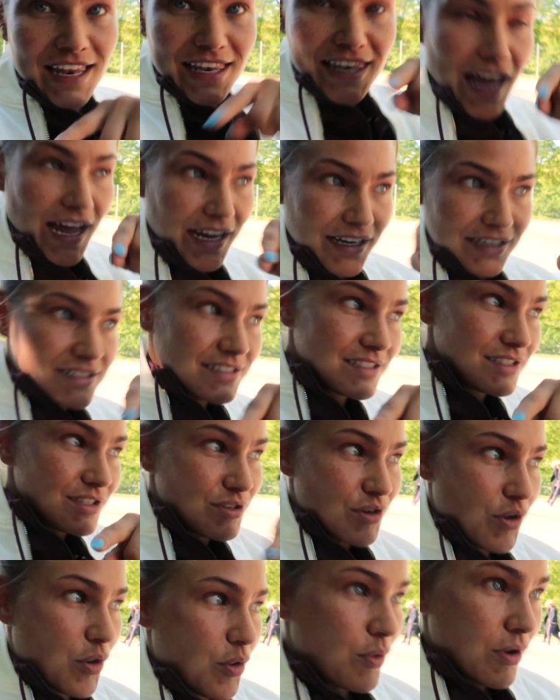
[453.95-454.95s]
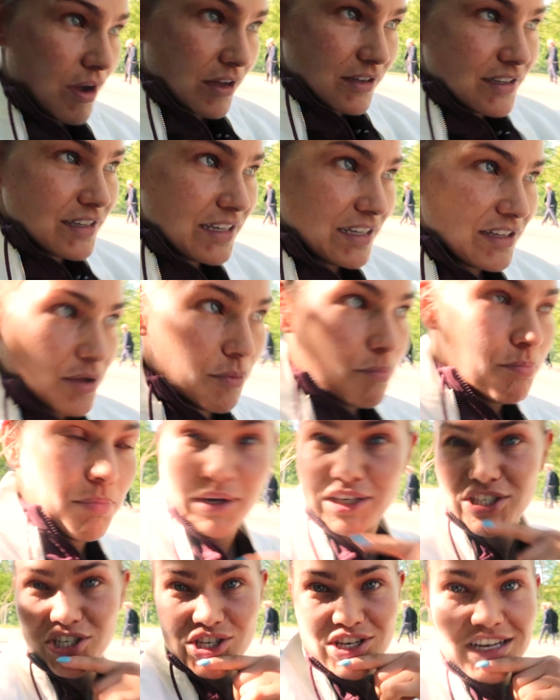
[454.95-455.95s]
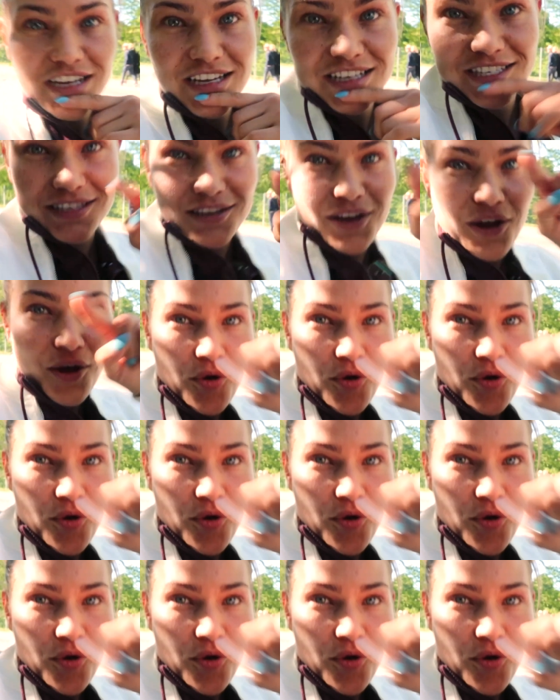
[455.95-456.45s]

lines, you know, underneath your butt cheeks